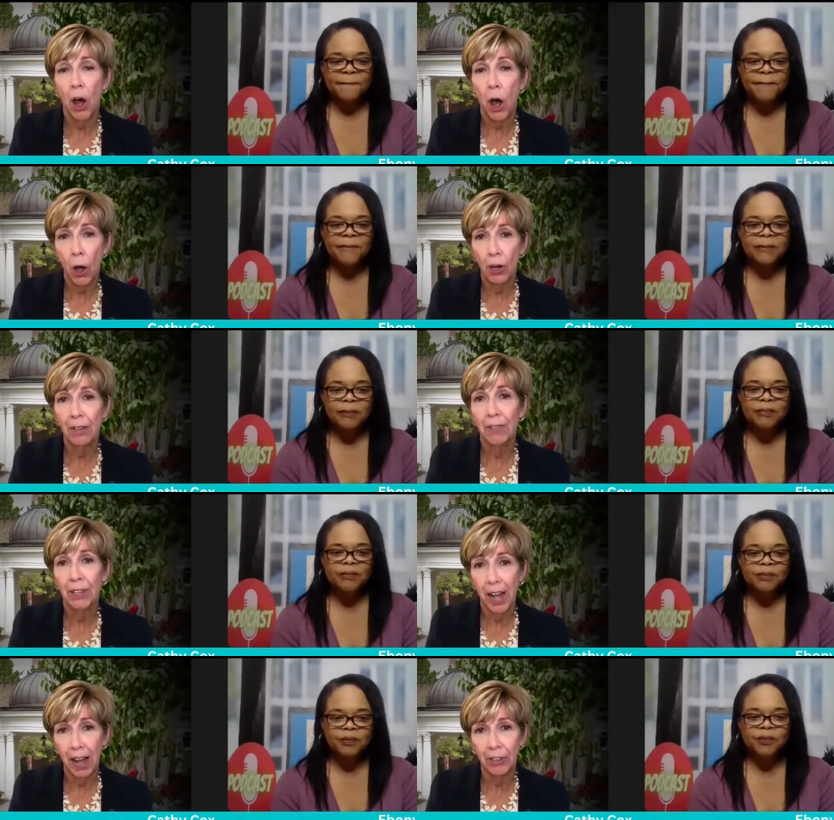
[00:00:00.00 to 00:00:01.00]
Speaker 1: all of the
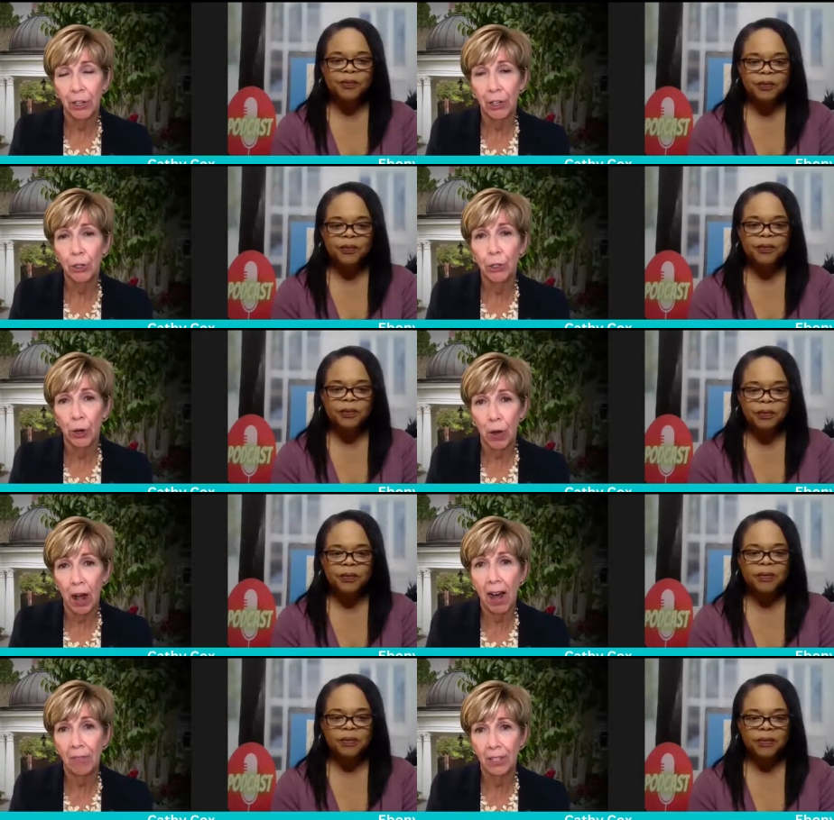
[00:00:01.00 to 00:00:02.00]
constitutional
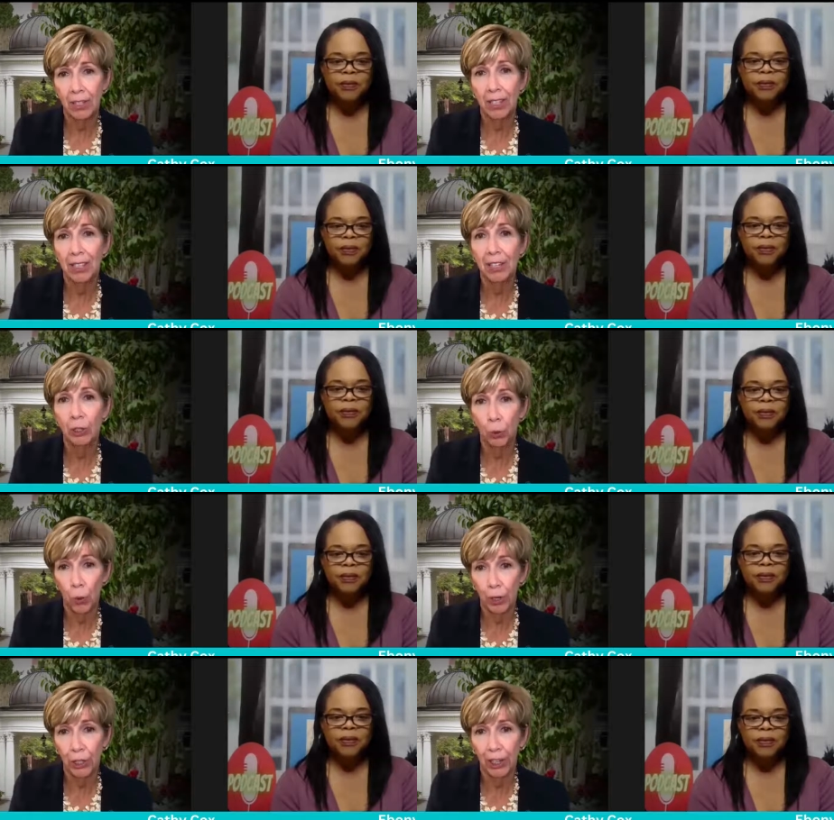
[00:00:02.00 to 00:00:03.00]
offices in
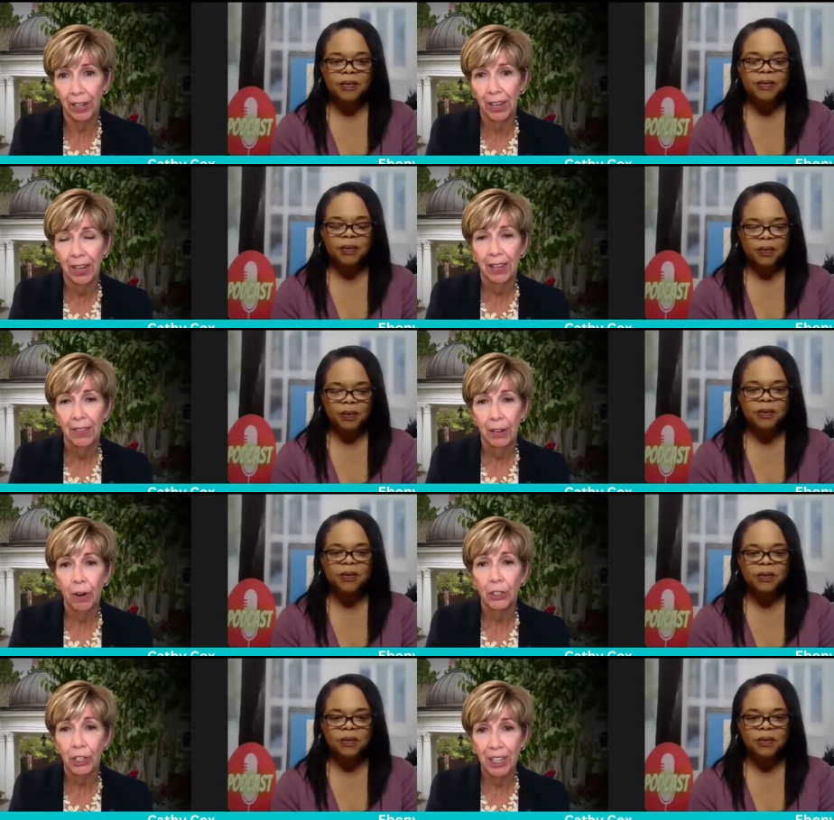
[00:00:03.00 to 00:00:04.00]
Georgia, mm-hmm. there are
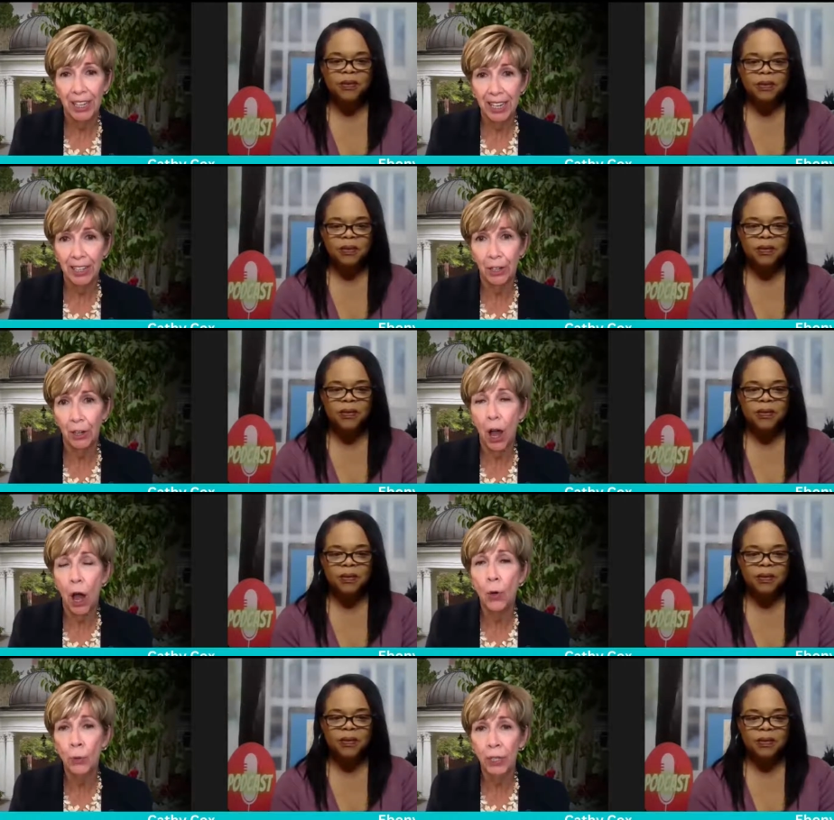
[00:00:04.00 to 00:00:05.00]
still
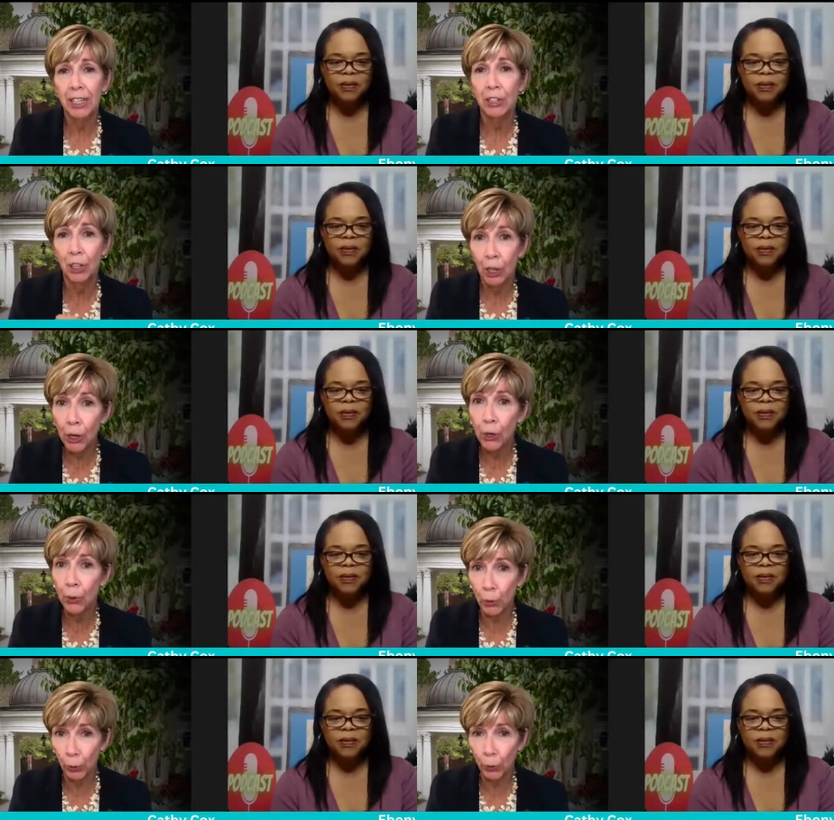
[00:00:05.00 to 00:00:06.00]
only
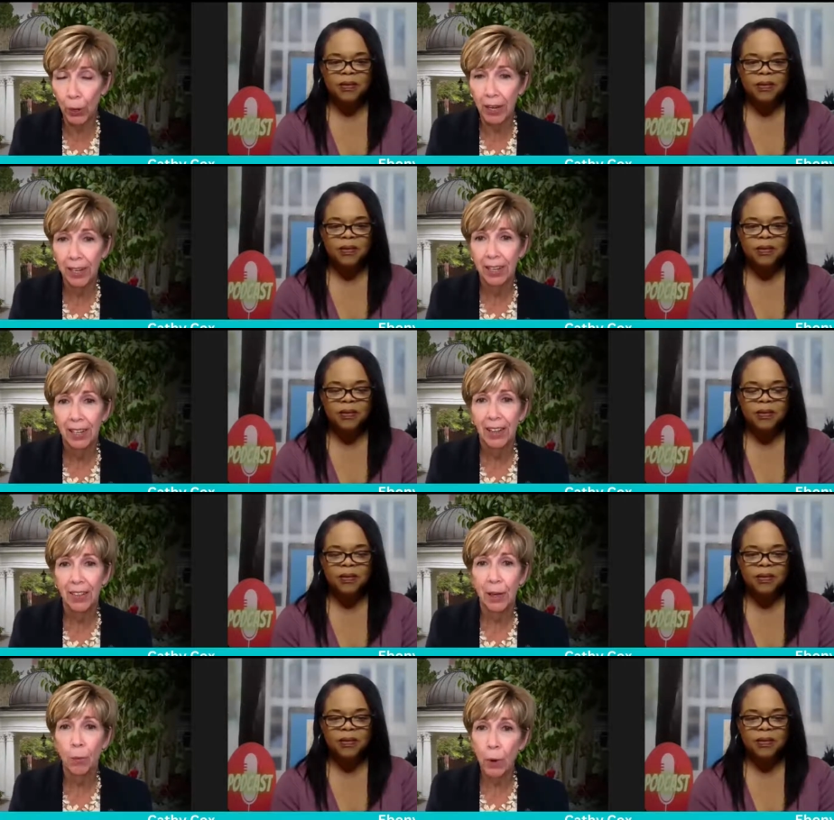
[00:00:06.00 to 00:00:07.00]
two
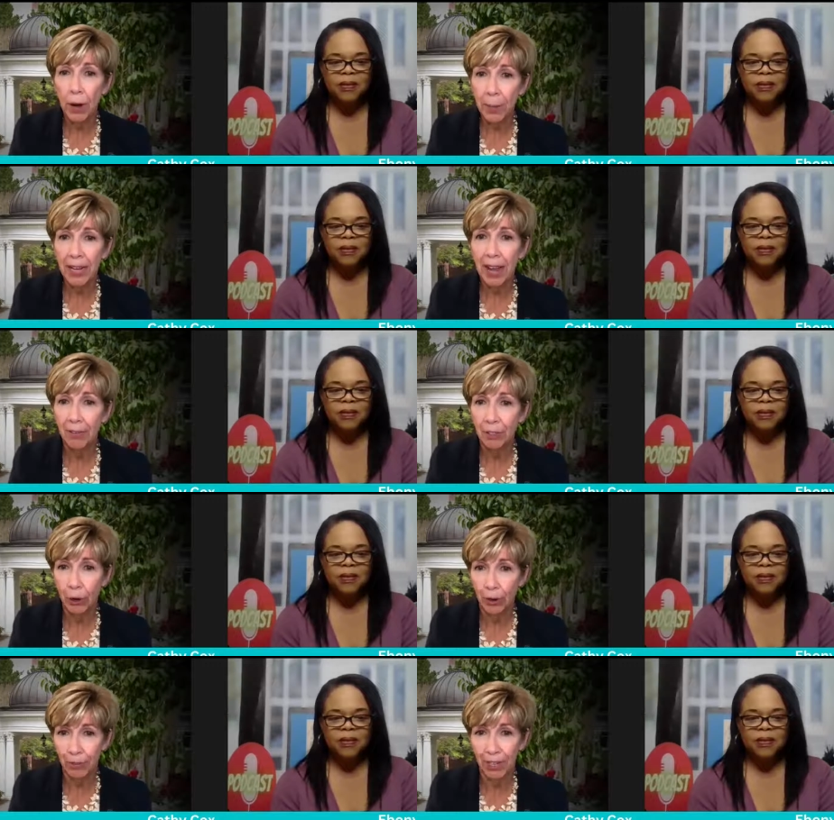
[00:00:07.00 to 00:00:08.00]
that women have
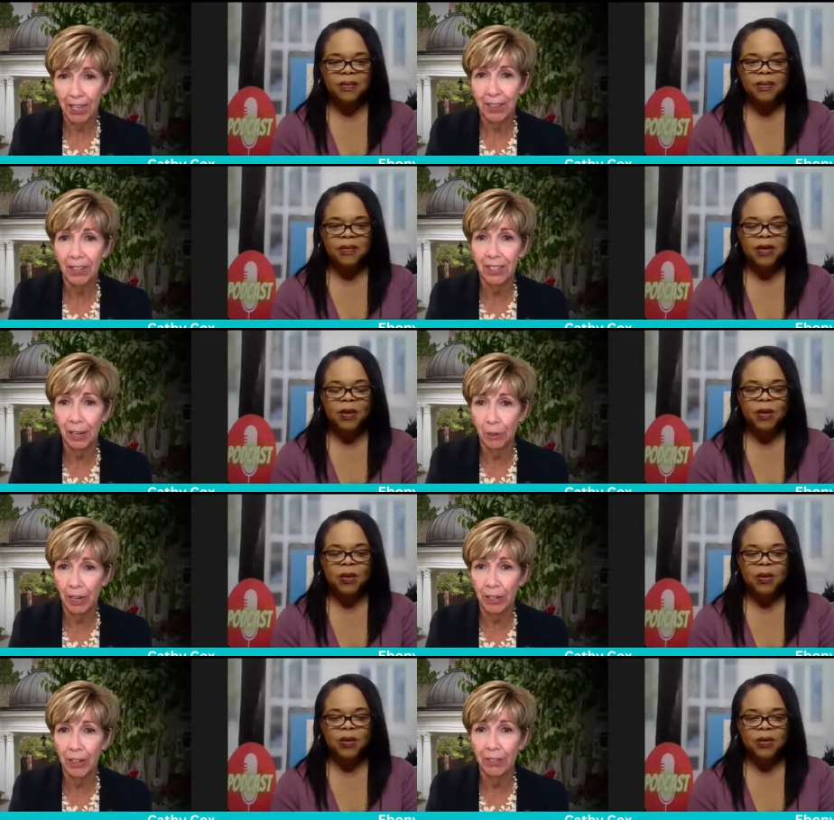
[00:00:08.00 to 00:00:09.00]
served in the
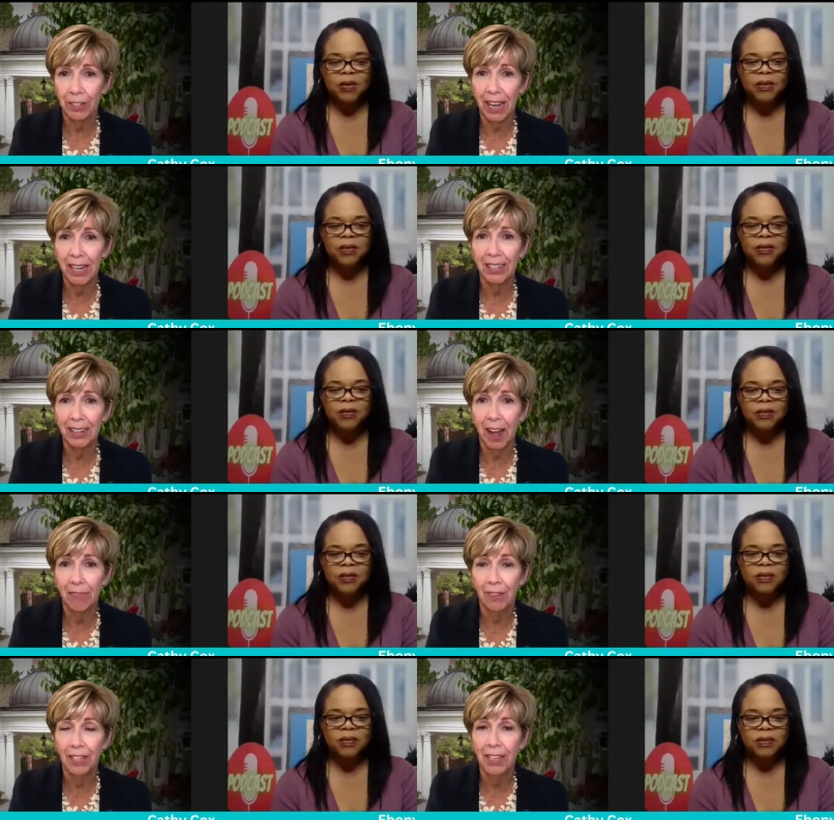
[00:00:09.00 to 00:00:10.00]
Secretary of State's
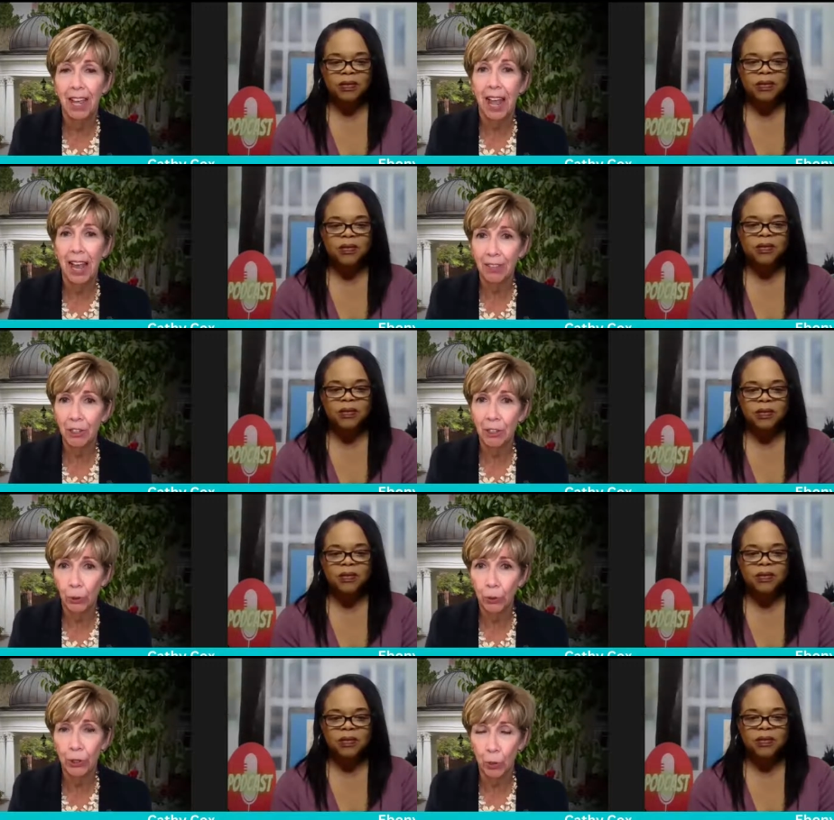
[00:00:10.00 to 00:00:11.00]
office and the
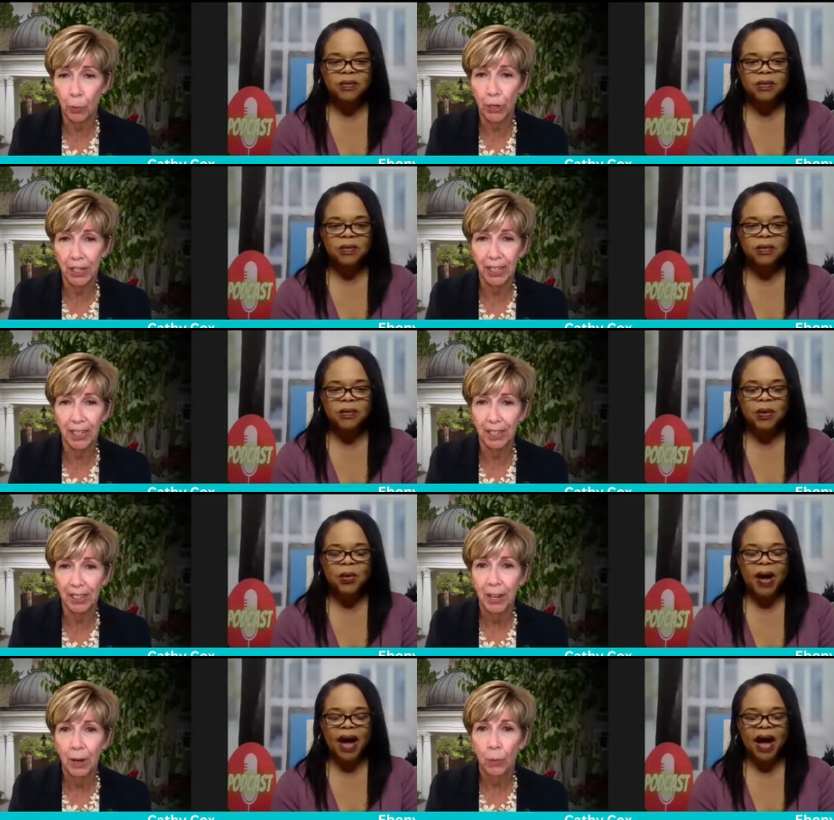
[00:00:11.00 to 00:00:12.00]
school superintendent.
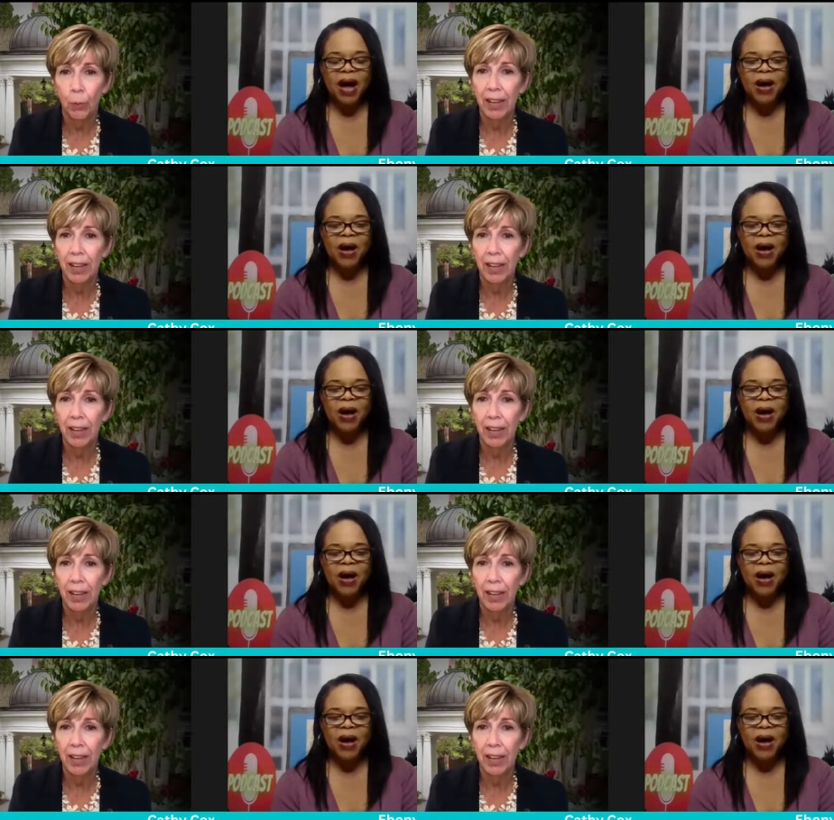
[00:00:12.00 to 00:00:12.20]
Wow. We